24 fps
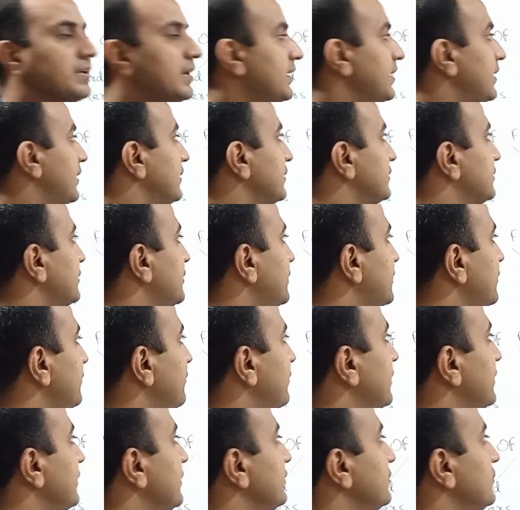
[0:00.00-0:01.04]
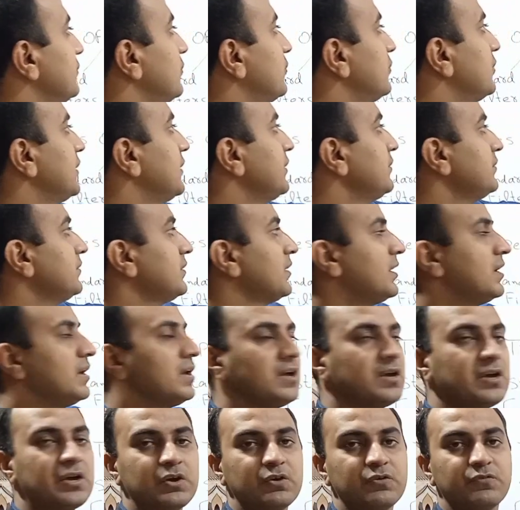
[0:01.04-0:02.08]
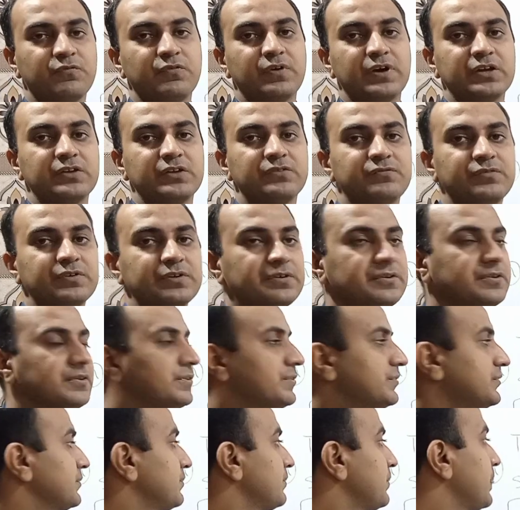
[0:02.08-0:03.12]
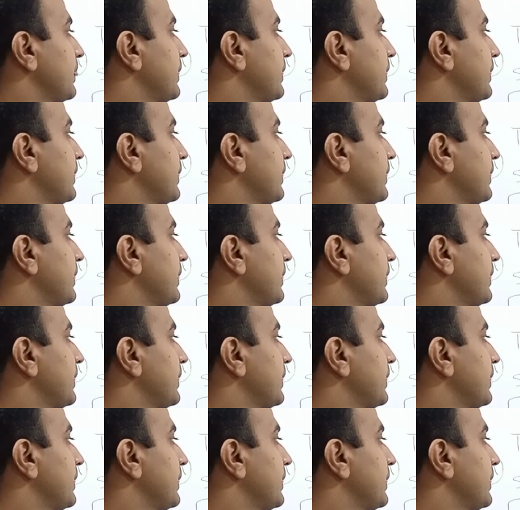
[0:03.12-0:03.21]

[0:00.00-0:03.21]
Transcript: and third one is known as fine filters.